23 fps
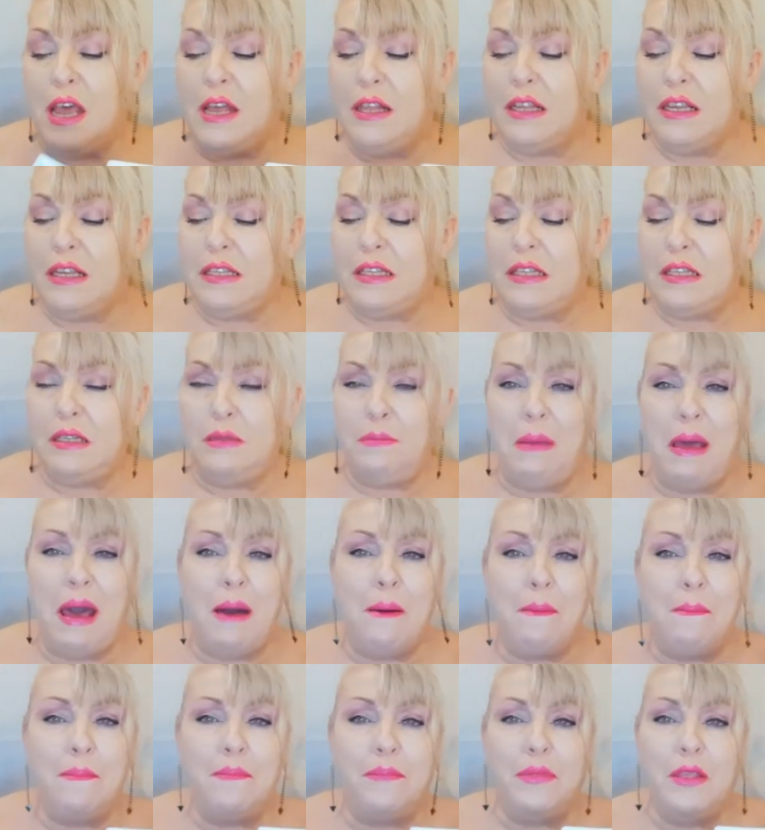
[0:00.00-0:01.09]
This is
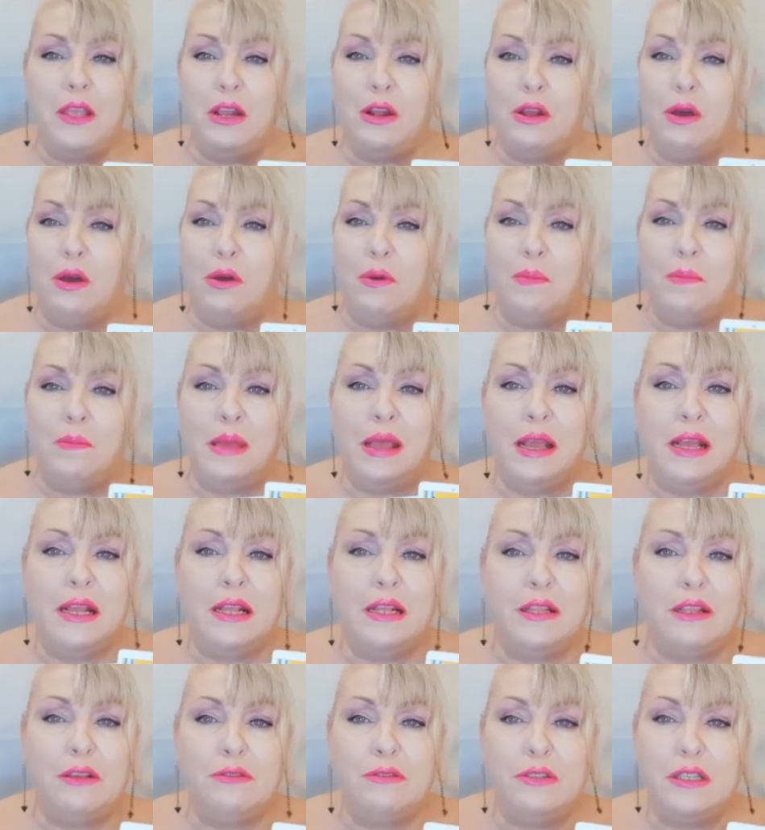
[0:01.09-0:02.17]
about, you know,
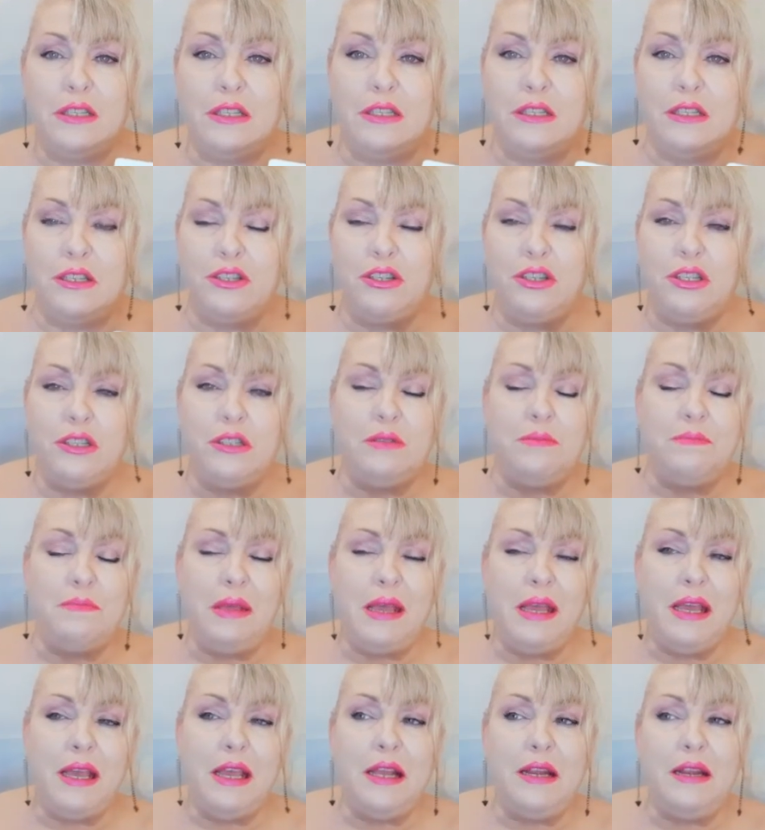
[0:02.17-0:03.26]
making those decisions,
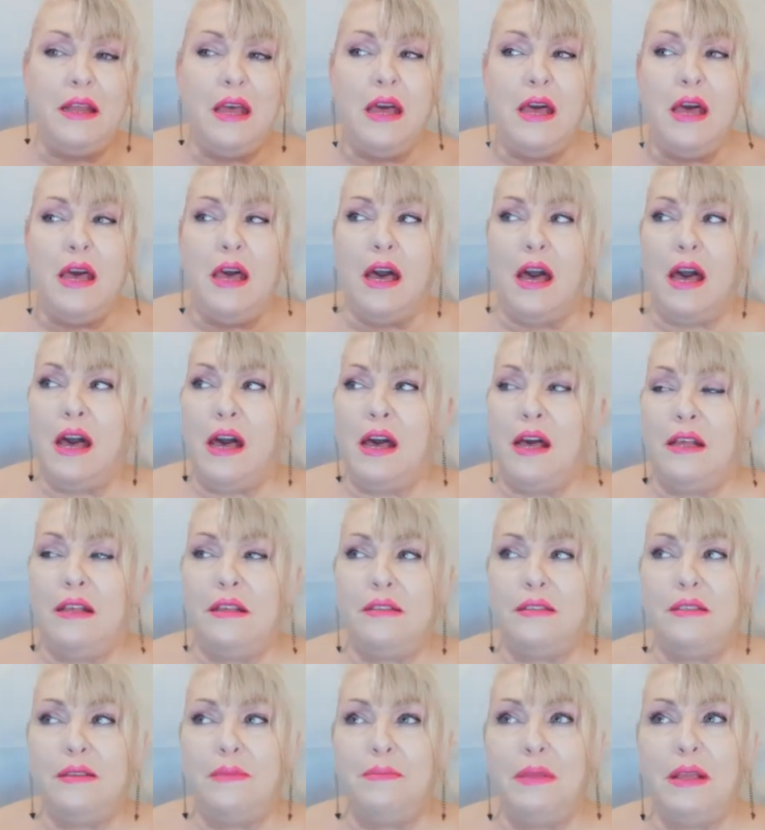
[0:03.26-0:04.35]
making
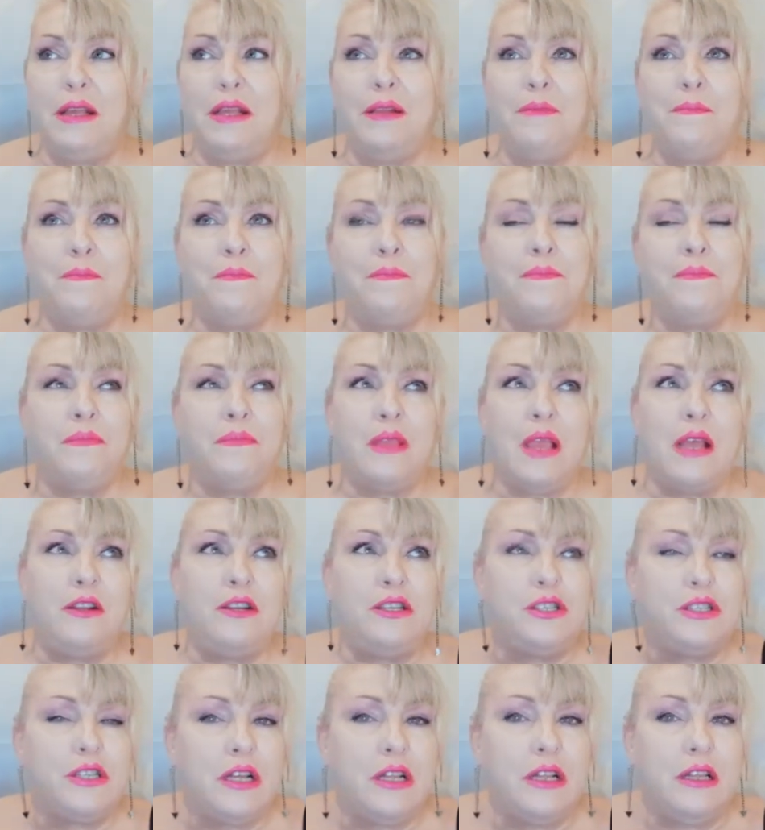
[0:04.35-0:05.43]
something
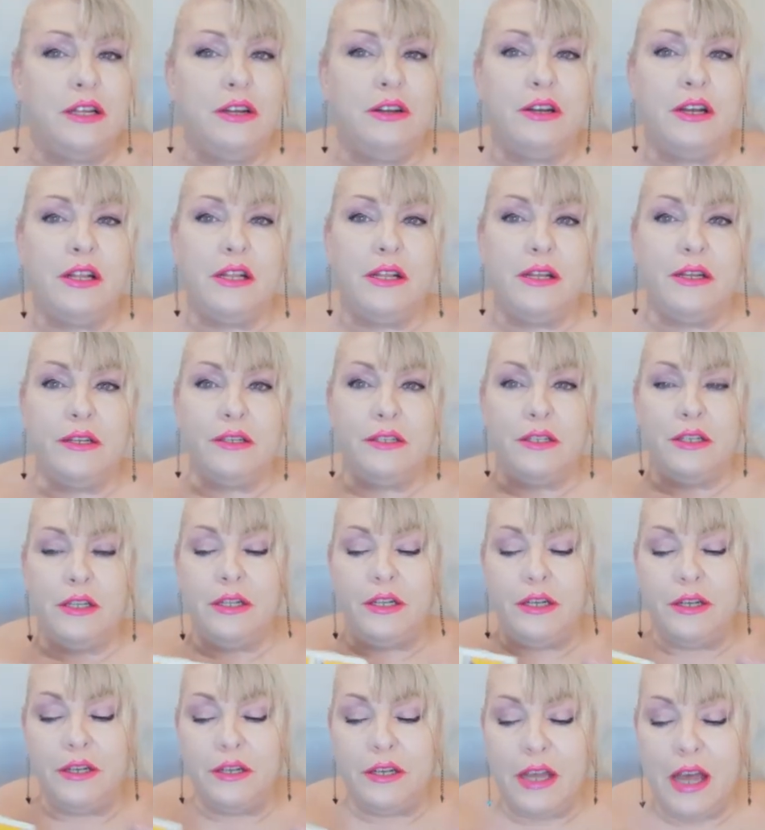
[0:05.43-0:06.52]
just clear
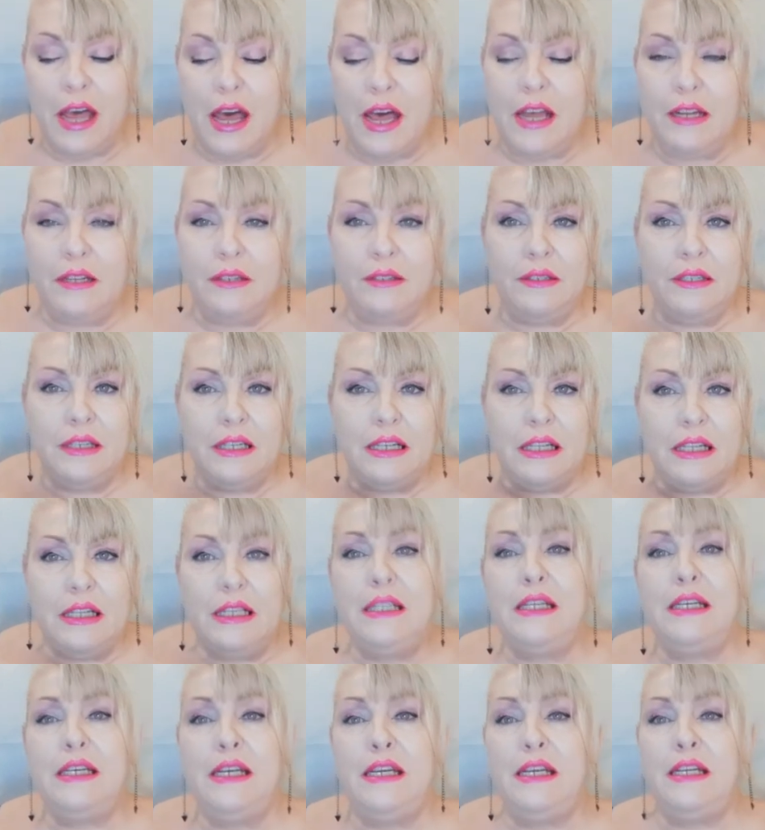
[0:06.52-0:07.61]
cut and
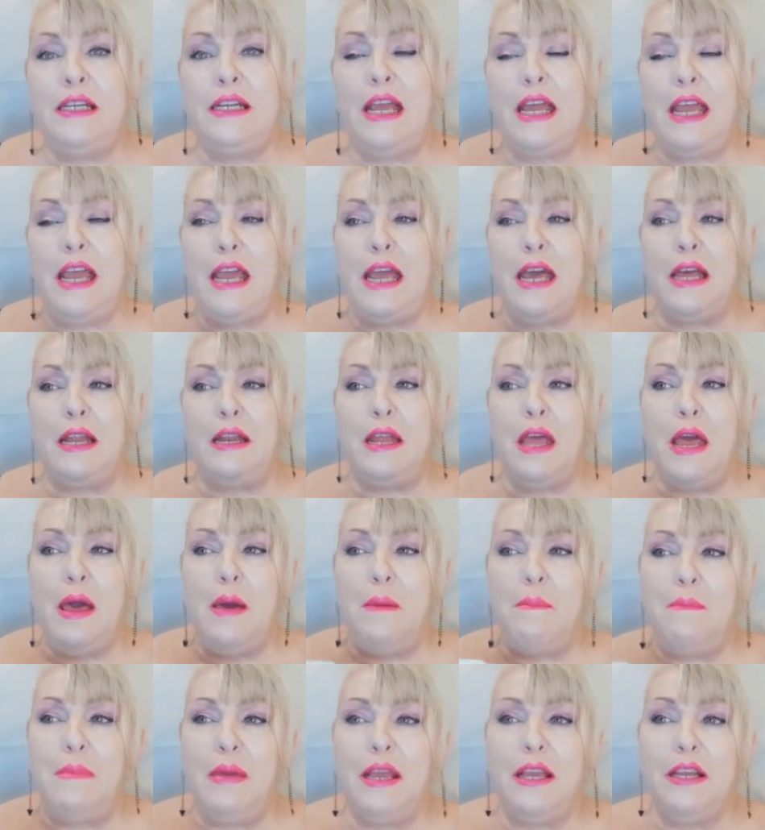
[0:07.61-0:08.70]
clean, and
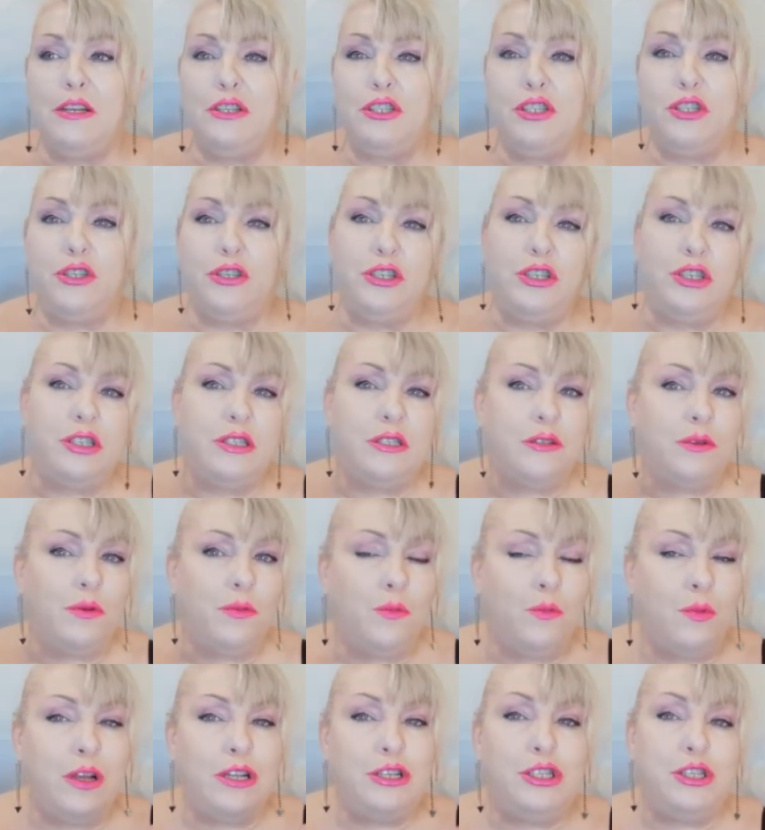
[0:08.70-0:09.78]
making sure, just
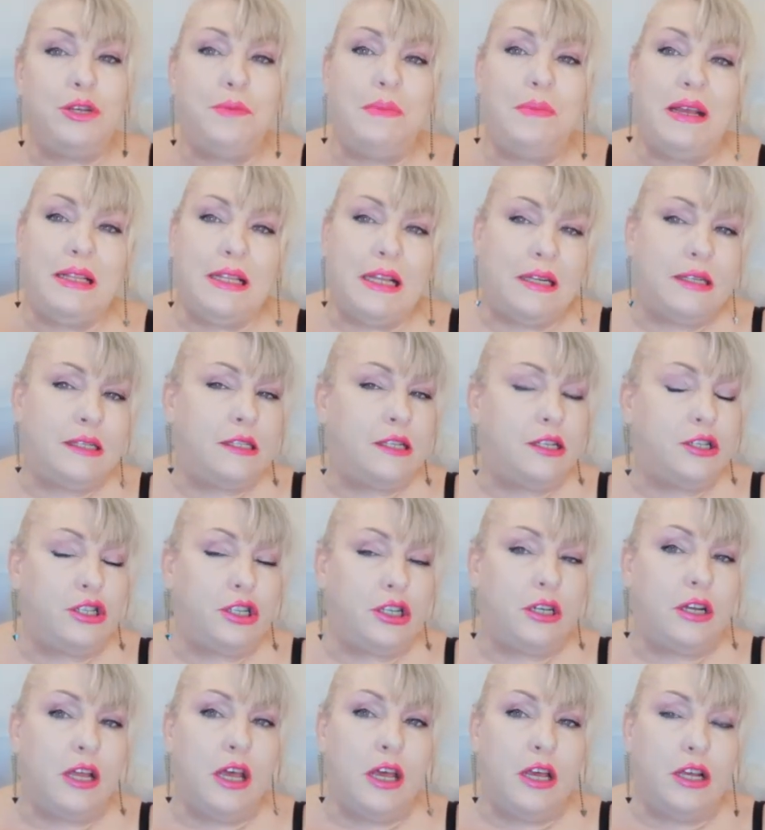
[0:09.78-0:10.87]
once you make that
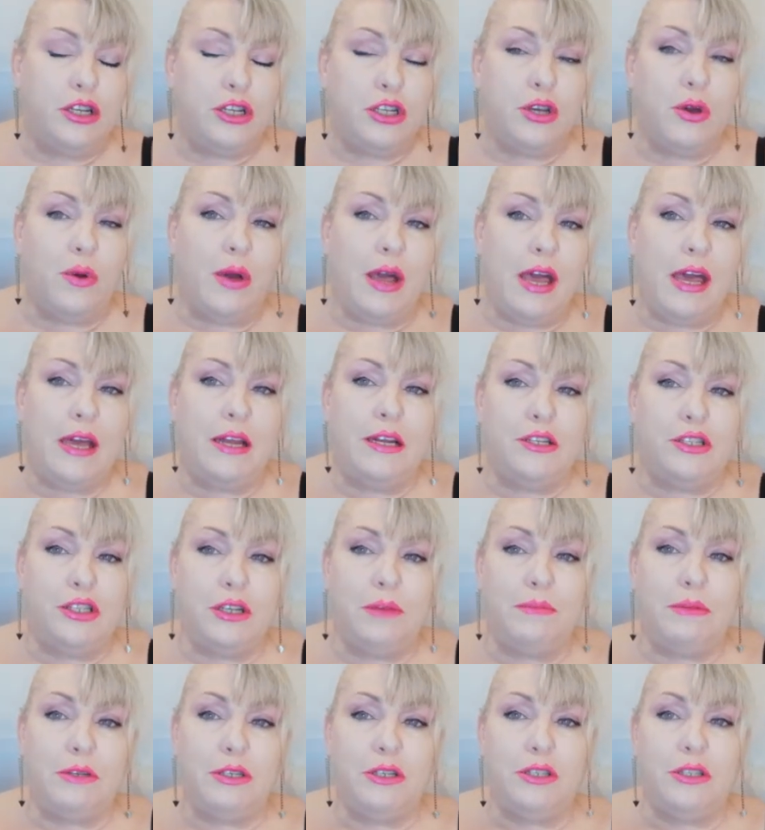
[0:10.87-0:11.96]
decision to go ahead and
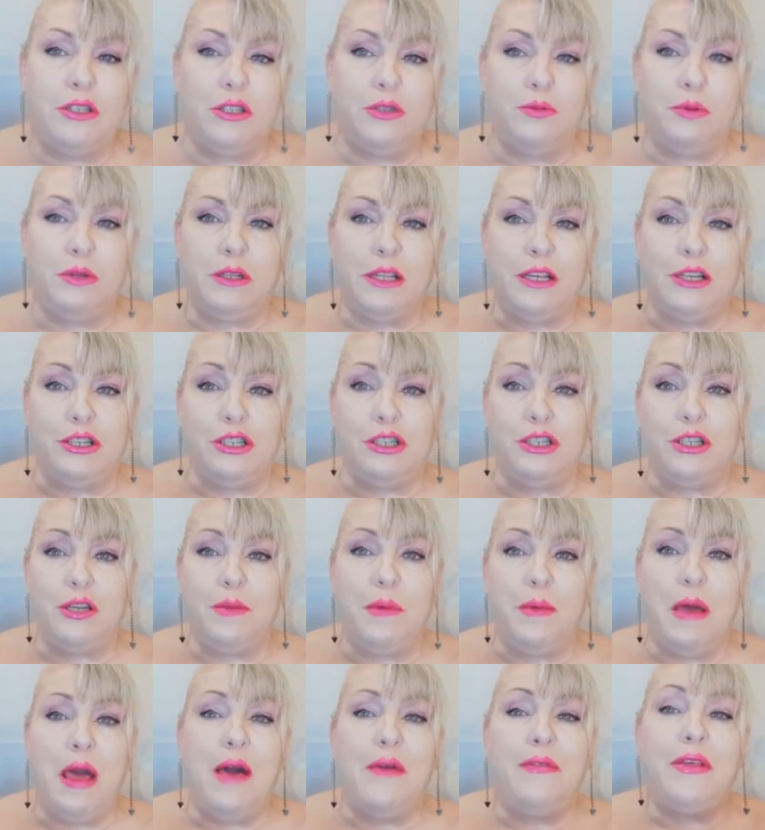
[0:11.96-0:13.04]
jump into this relationship,
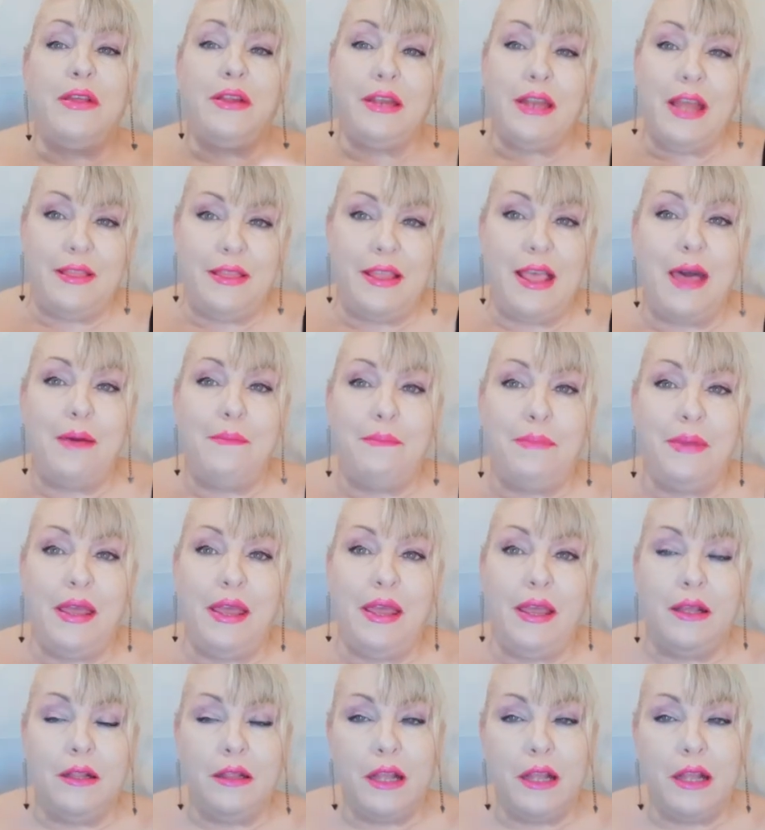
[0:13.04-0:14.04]
then let that be.